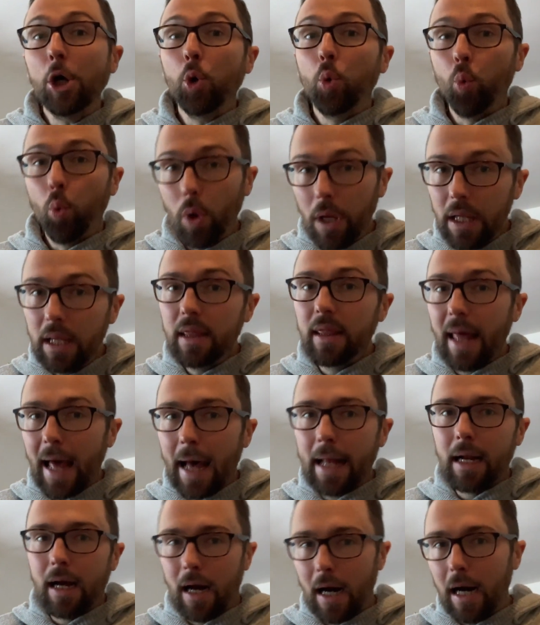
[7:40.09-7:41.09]
with
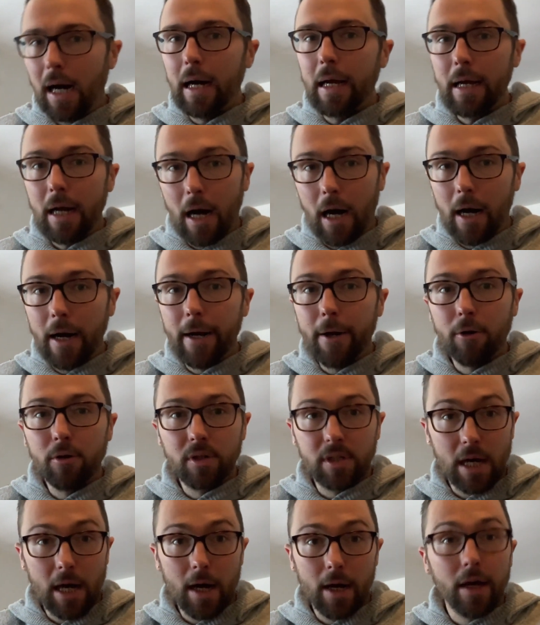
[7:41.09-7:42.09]
that high
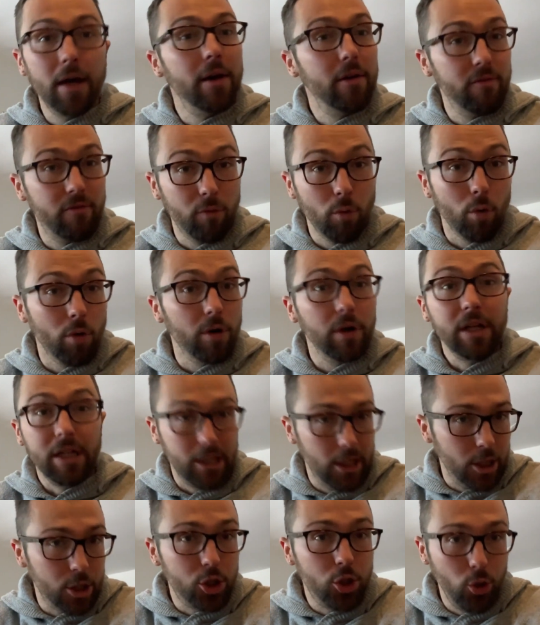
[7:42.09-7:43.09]
iron diet
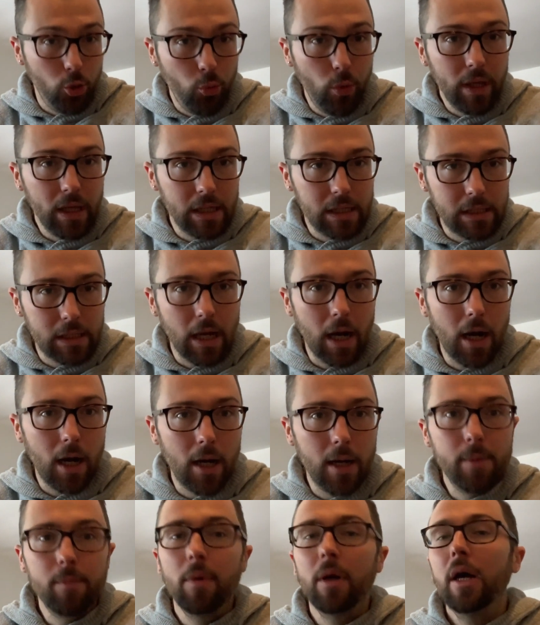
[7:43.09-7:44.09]
in a 2 weeks
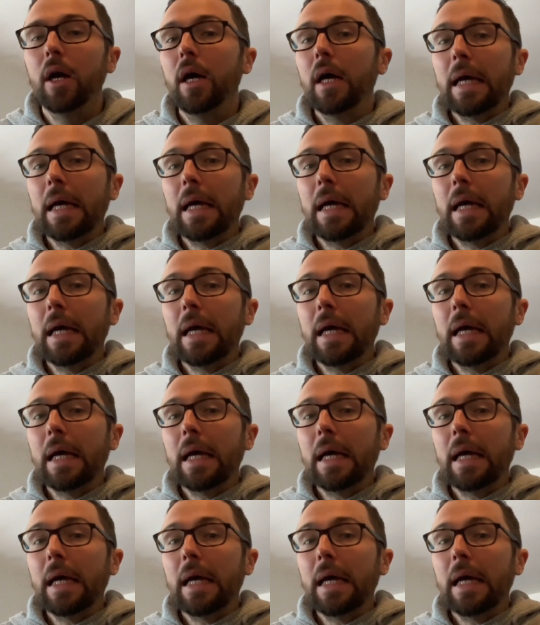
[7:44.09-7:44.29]
time,